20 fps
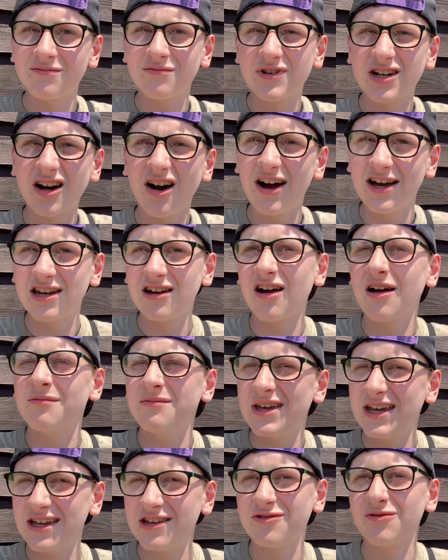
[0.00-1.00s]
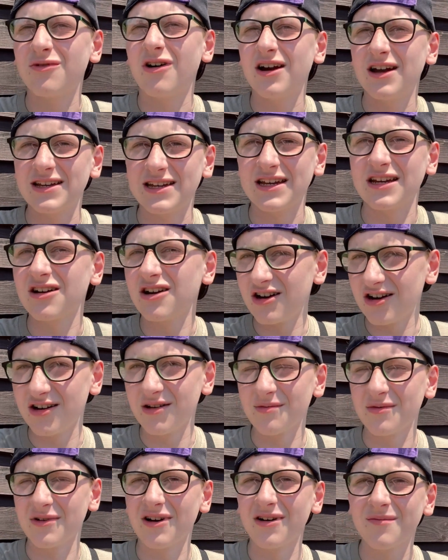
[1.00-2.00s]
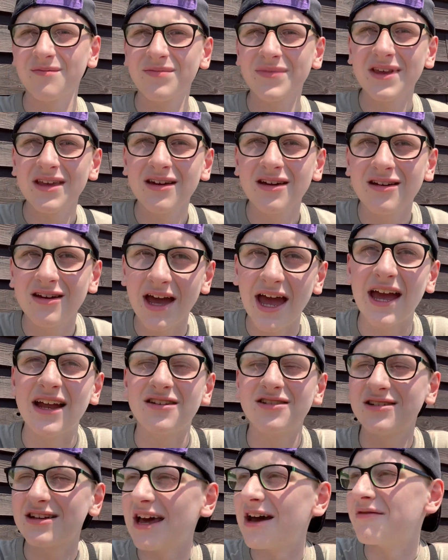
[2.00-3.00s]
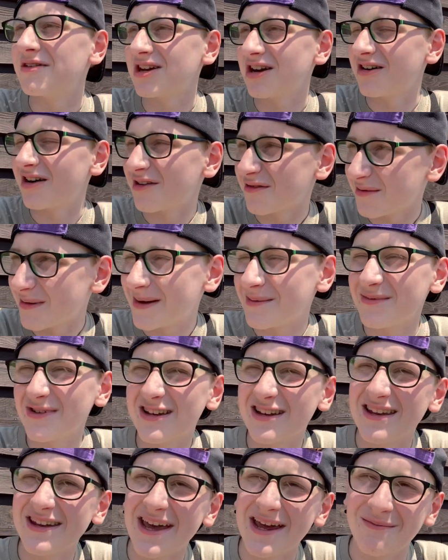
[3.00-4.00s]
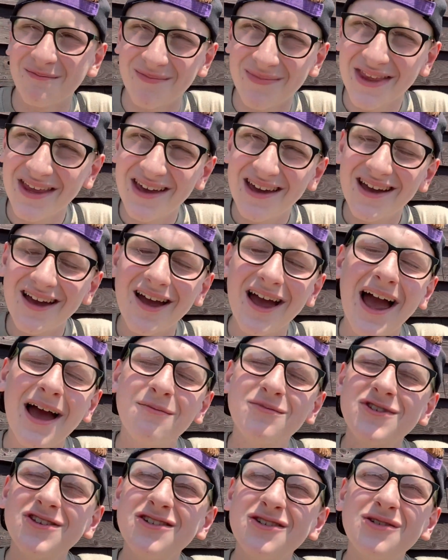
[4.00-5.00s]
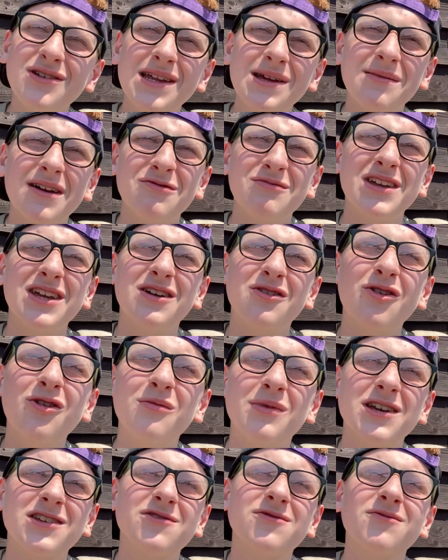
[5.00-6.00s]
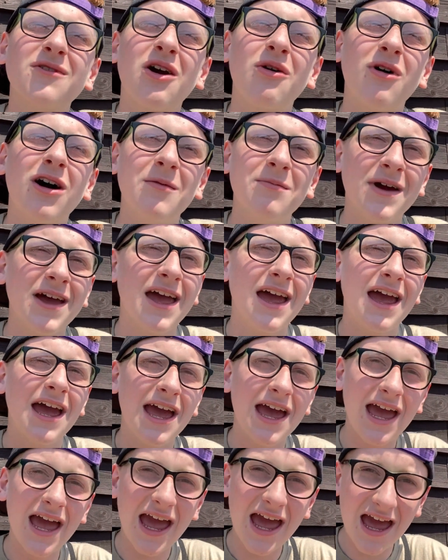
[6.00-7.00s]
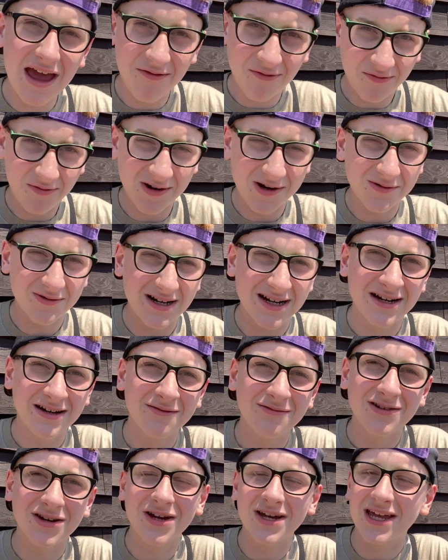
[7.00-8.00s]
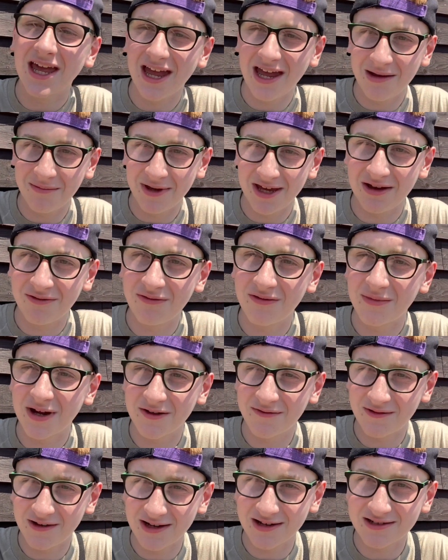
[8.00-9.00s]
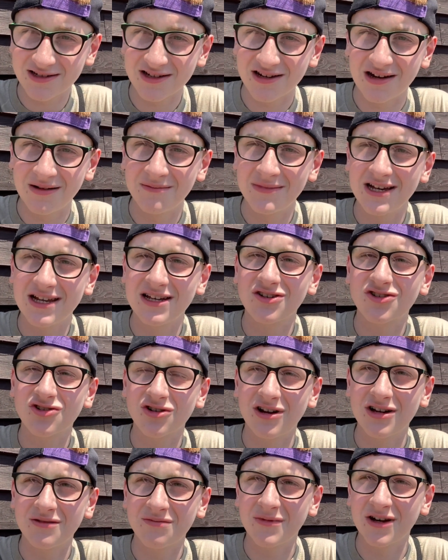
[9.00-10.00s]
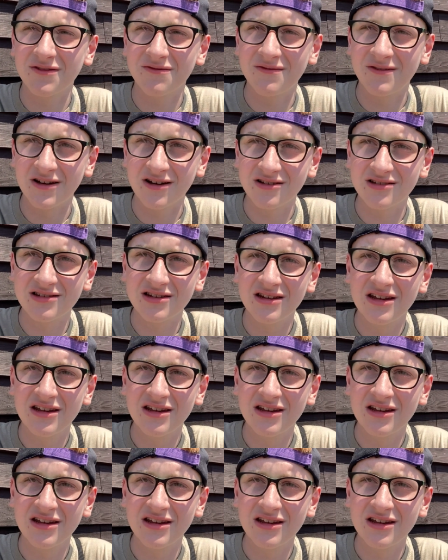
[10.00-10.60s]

kind of like me is riding Cobra Edge, there we go, I remembered the name, absolutely made me almost throw up everywhere when I came here for my first time and tried my first